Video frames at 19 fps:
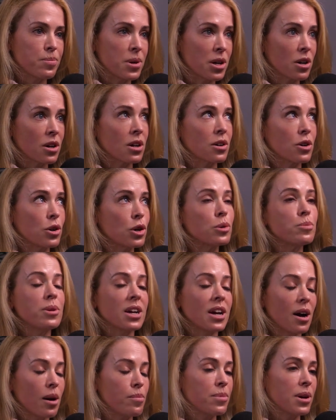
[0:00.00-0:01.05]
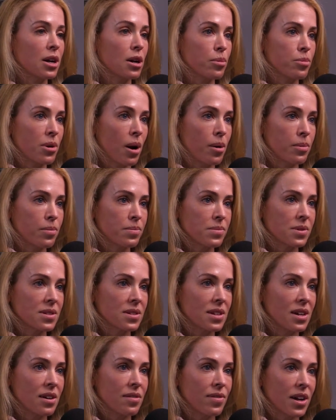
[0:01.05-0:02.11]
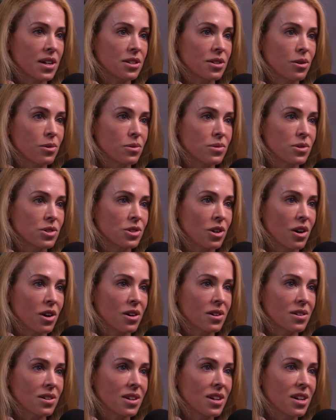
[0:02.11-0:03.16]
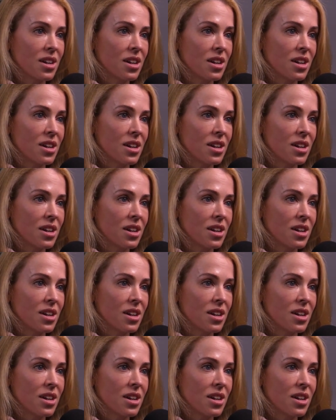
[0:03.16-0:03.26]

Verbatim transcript: be- could become bigger problems if I don't start